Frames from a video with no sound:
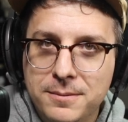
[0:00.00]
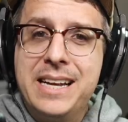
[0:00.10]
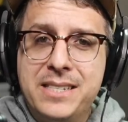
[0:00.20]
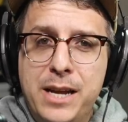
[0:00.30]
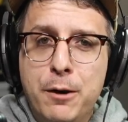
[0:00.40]

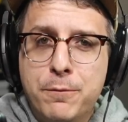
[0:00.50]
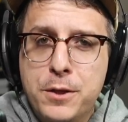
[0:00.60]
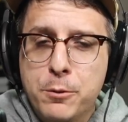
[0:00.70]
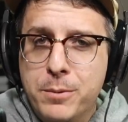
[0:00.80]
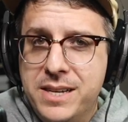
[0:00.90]
And now for
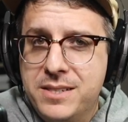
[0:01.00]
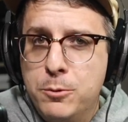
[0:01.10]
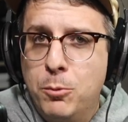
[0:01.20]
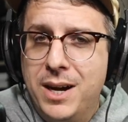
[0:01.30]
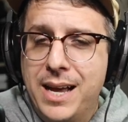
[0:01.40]
the
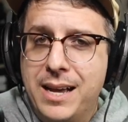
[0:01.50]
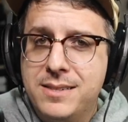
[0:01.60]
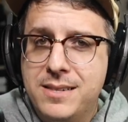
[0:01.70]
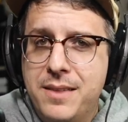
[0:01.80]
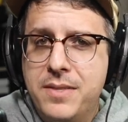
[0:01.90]
reason why I
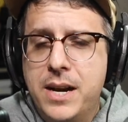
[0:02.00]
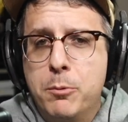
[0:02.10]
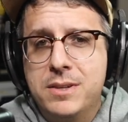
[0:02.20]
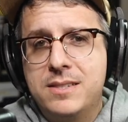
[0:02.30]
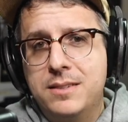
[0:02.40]
said that I
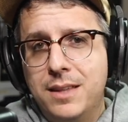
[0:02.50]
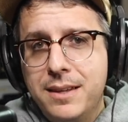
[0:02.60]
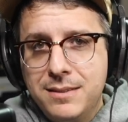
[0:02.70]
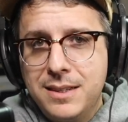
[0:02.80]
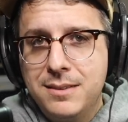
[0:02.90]
was
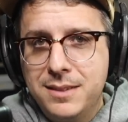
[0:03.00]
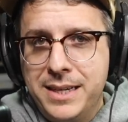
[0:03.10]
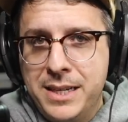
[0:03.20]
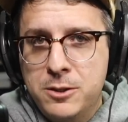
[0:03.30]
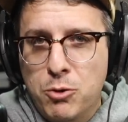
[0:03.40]
slightly
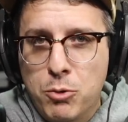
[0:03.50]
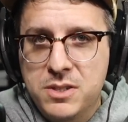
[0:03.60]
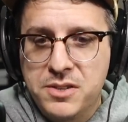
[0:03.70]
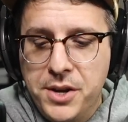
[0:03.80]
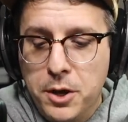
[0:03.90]
leaning
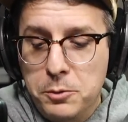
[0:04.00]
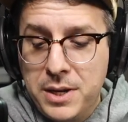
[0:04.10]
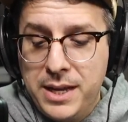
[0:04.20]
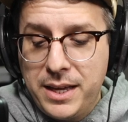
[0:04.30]
towards no.